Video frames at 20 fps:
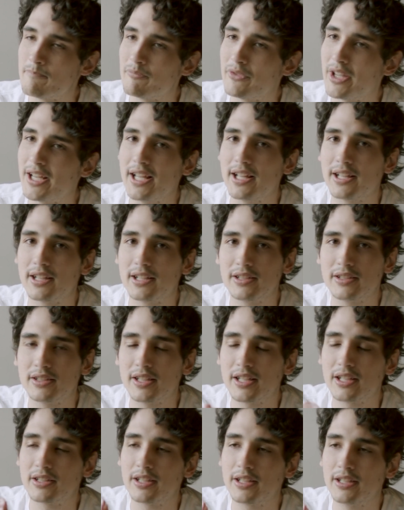
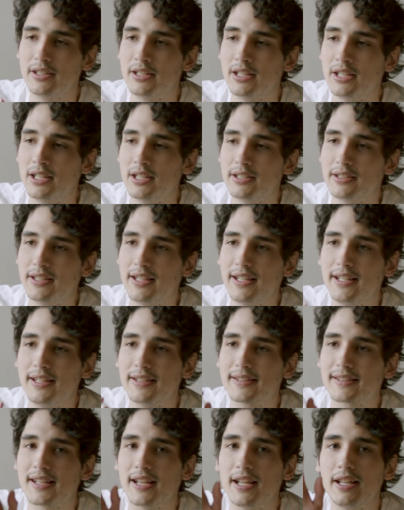They
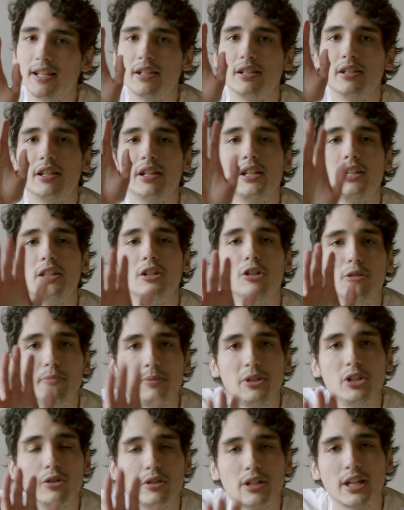say it'll
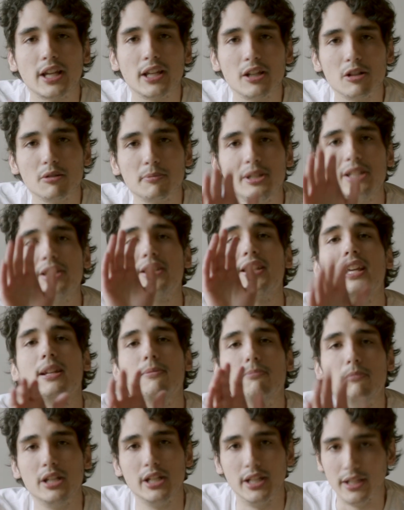be okay. It'll be
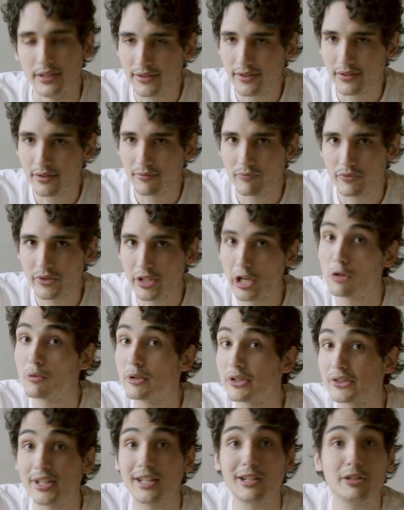10 minutes. They
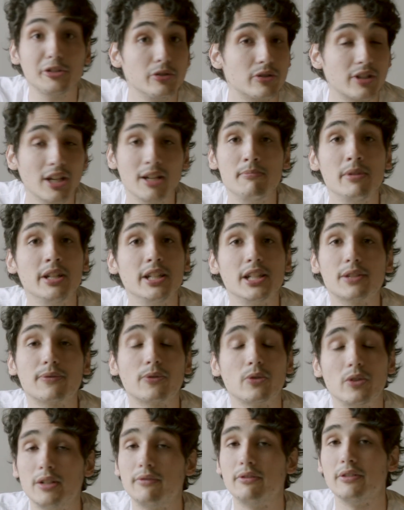always tell you 10 minutes
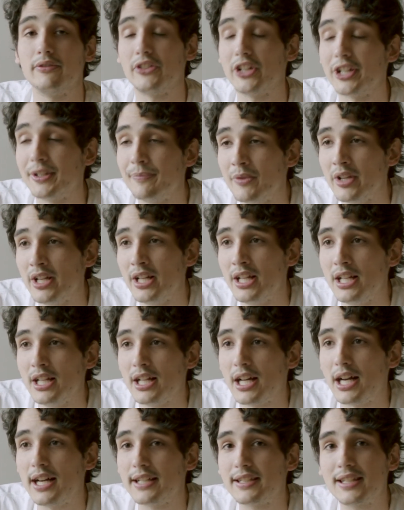for everything.
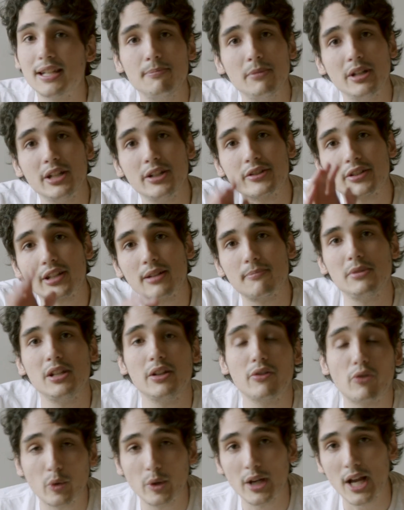10 minutes can
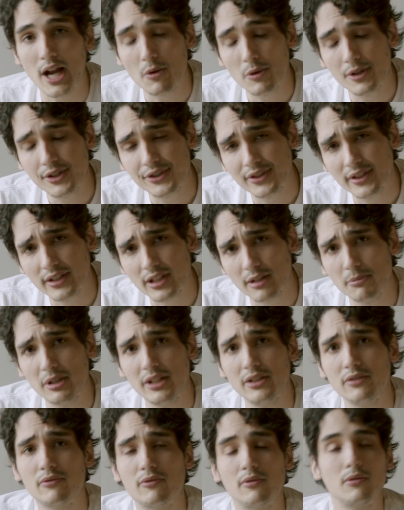mean 3 hours. It can
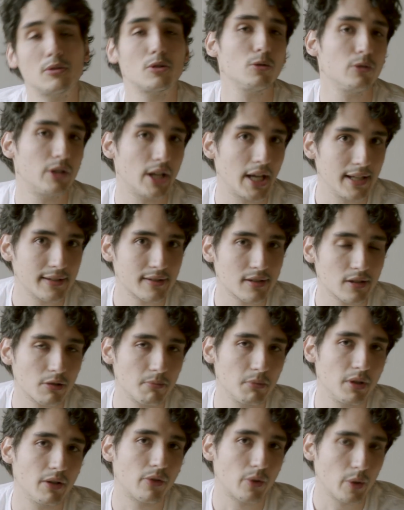mean 2 days. It
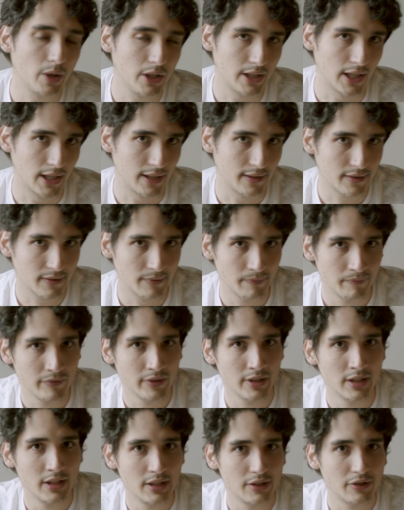can mean 3 days.
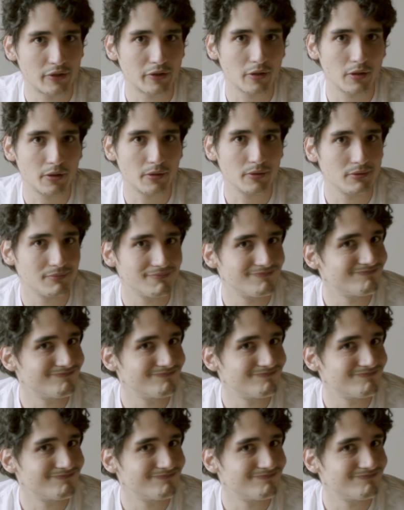So